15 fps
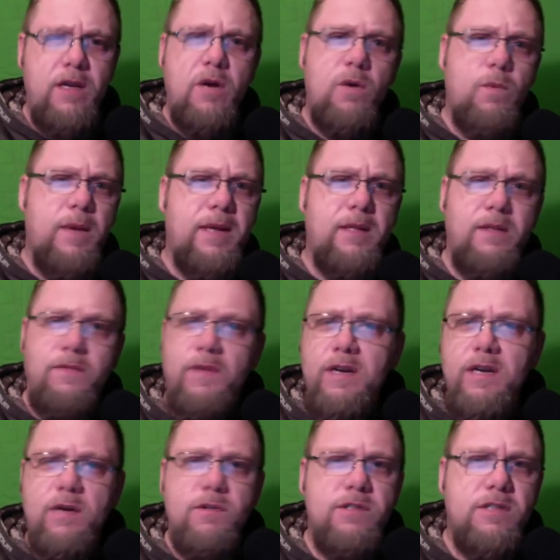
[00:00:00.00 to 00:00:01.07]
weekly
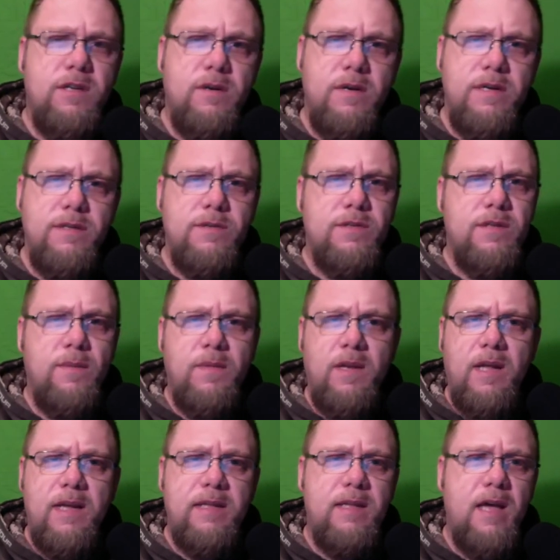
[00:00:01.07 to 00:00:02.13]
video series or something
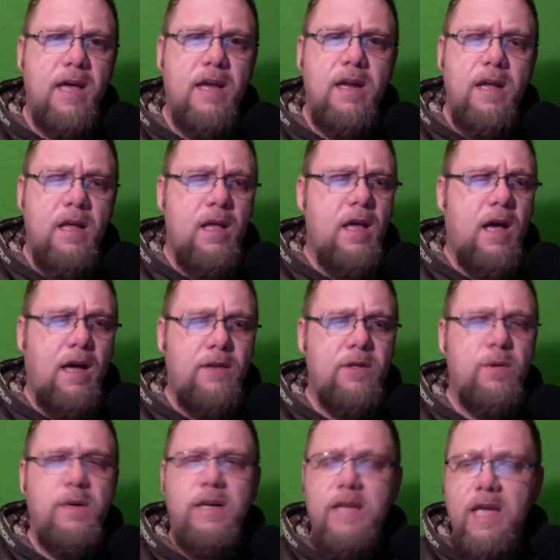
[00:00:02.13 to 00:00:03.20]
like that. I'll do
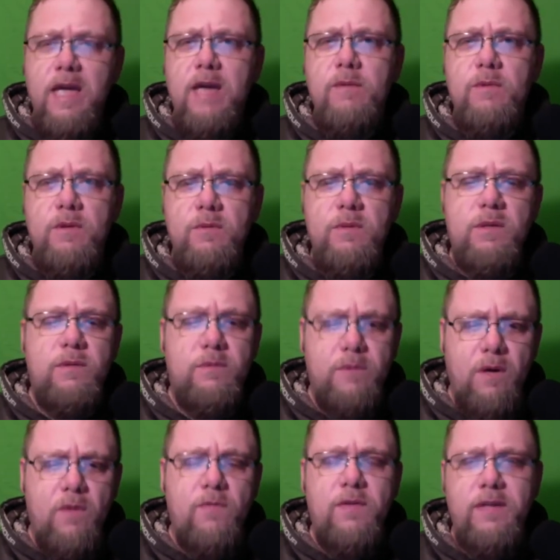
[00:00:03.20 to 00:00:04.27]
what I can. We'll
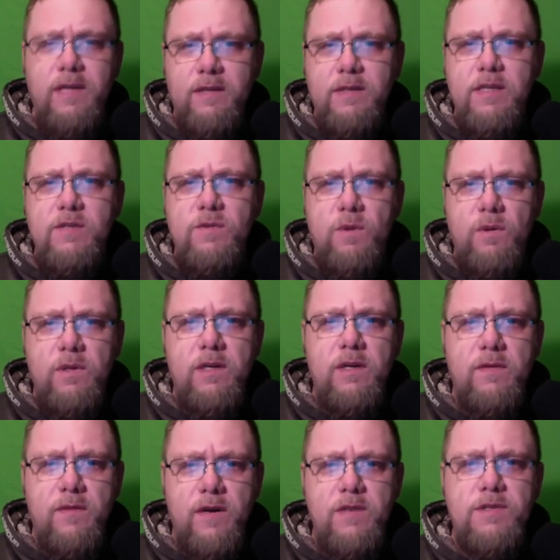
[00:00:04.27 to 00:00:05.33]
hopefully get things rolling here
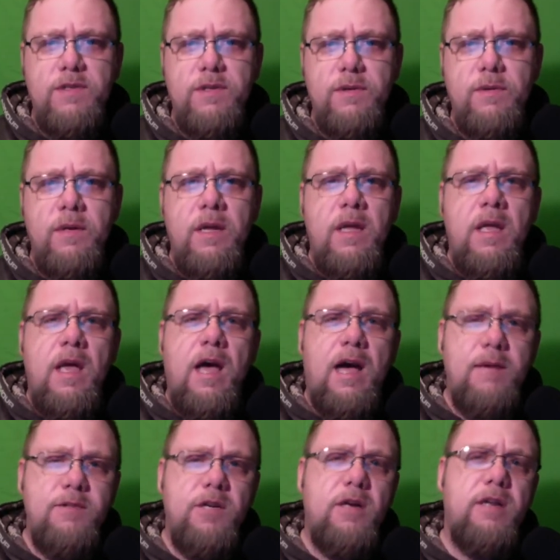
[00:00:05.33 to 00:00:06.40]
very soon.
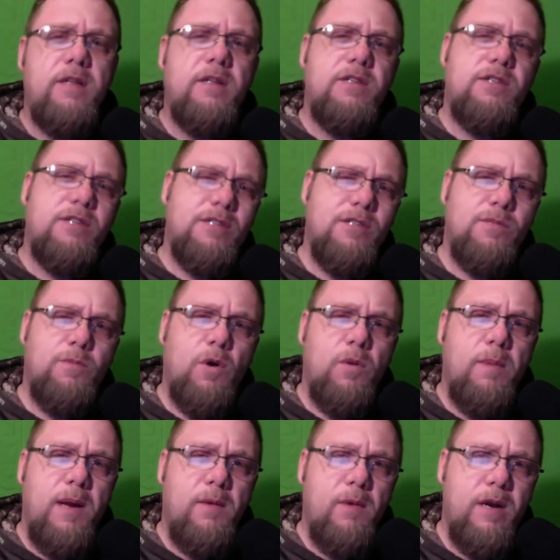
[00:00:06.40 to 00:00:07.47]
I'm John English. This is Broken
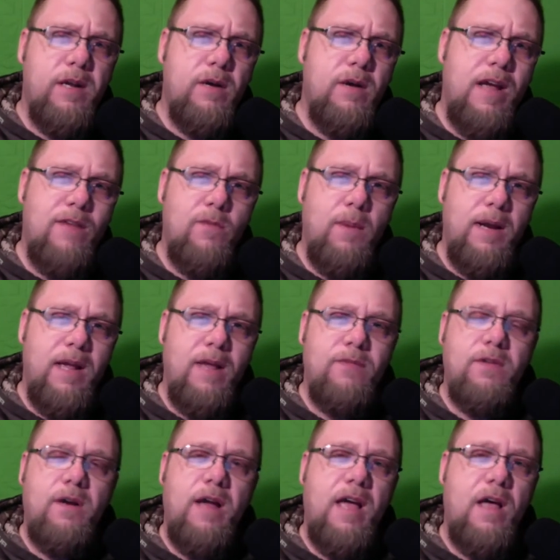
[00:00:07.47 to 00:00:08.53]
Man Radio. Everybody out
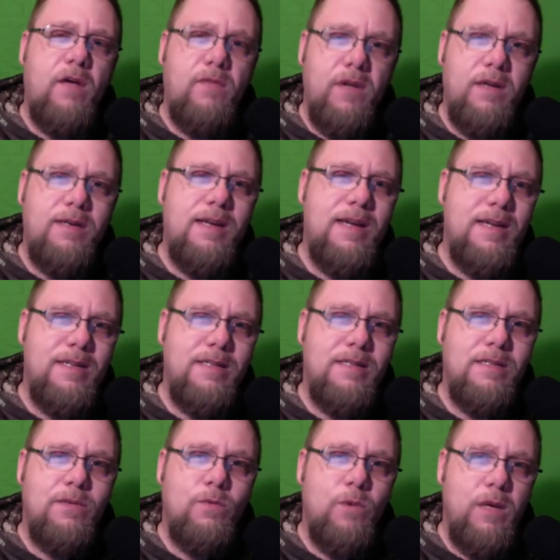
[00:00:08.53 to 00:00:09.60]
there have a
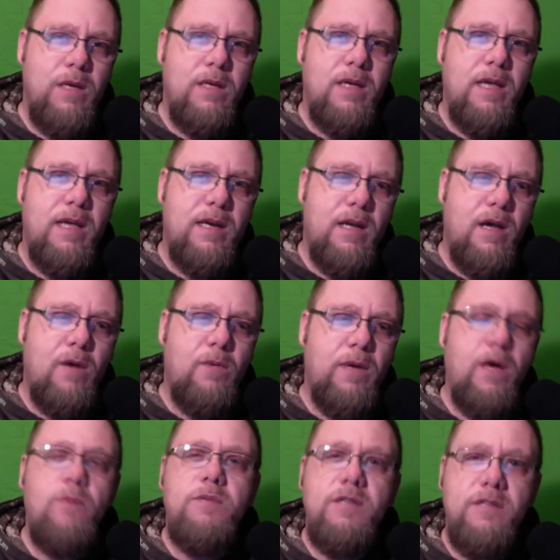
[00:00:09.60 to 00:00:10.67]
nice week, and we
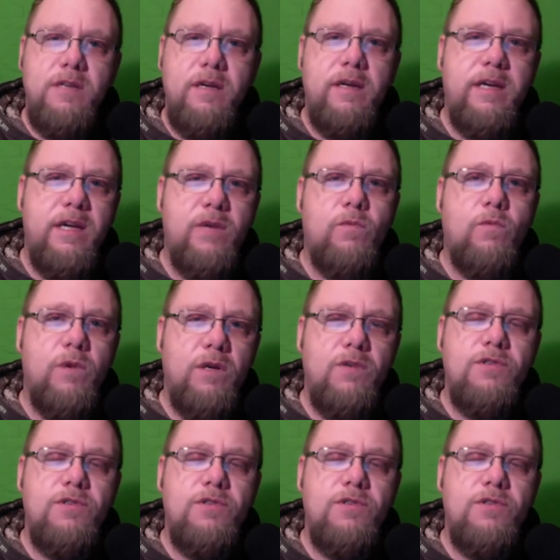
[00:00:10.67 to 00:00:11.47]
hope to see you again real